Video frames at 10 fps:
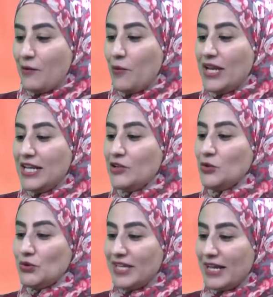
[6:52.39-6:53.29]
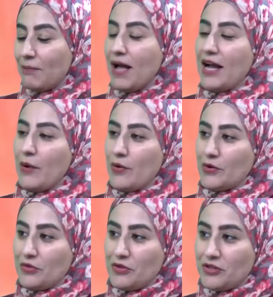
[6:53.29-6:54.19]
we need to take back
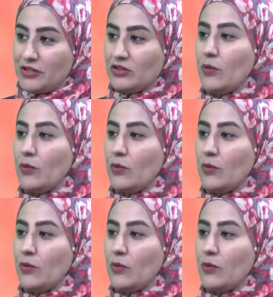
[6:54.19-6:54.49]
our authority.